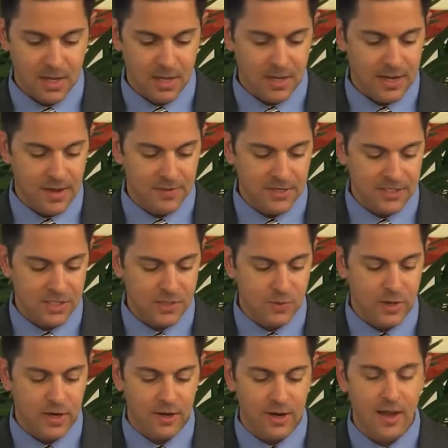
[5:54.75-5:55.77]
Now, this is
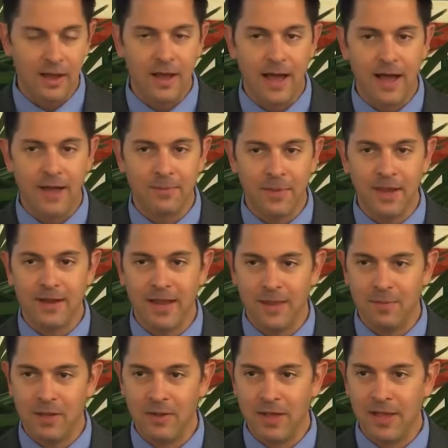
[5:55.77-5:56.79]
where I met
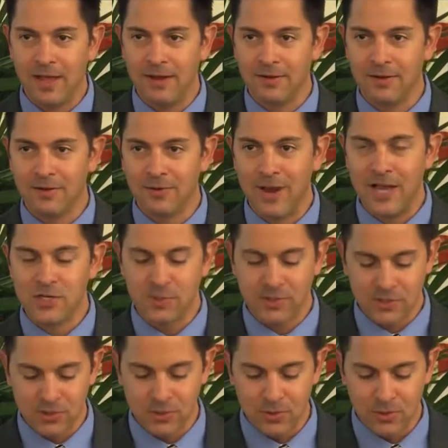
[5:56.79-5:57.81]
Amy in graduate
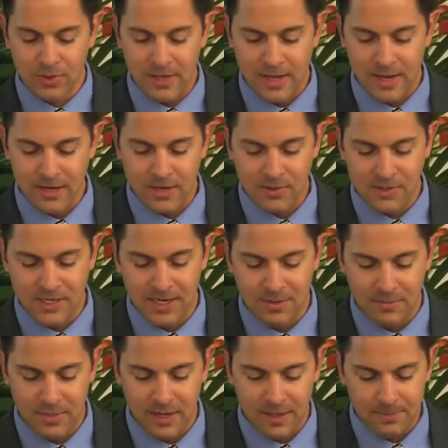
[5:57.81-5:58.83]
school at
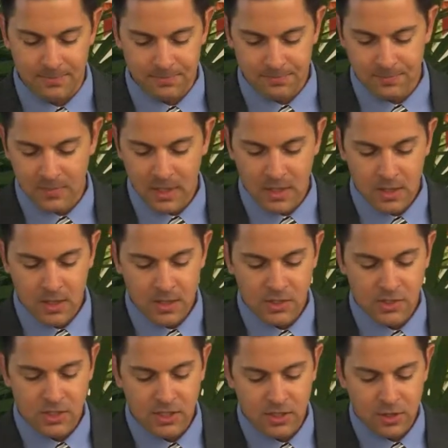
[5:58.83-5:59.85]
UTMB.
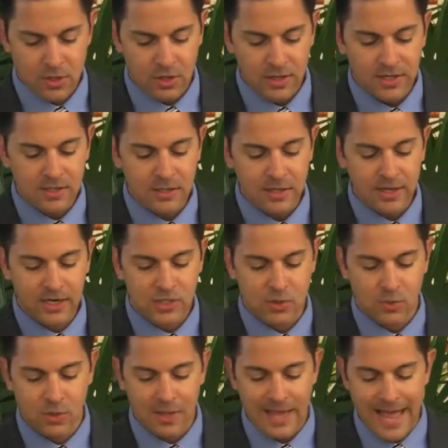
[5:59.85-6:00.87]
She, her
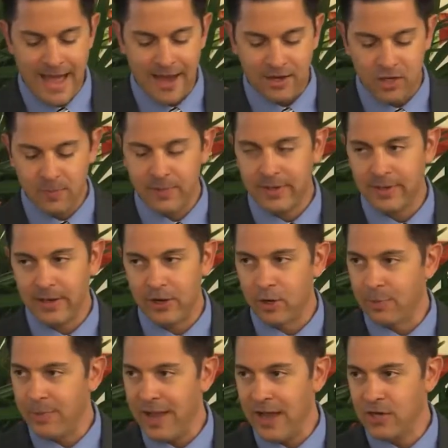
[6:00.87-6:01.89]
intellectual acumen and her
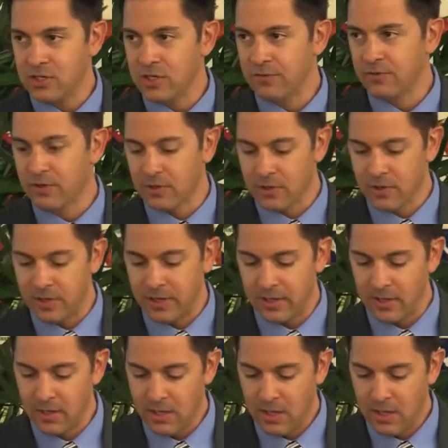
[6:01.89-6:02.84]
passion for learning